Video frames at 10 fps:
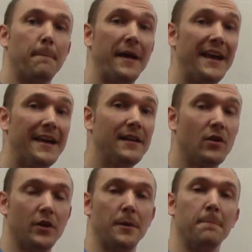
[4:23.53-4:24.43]
pain
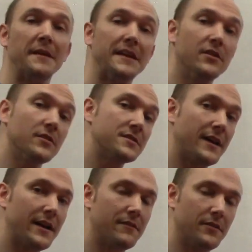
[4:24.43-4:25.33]
on the medial
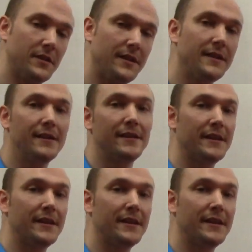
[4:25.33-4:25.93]
side of the knee,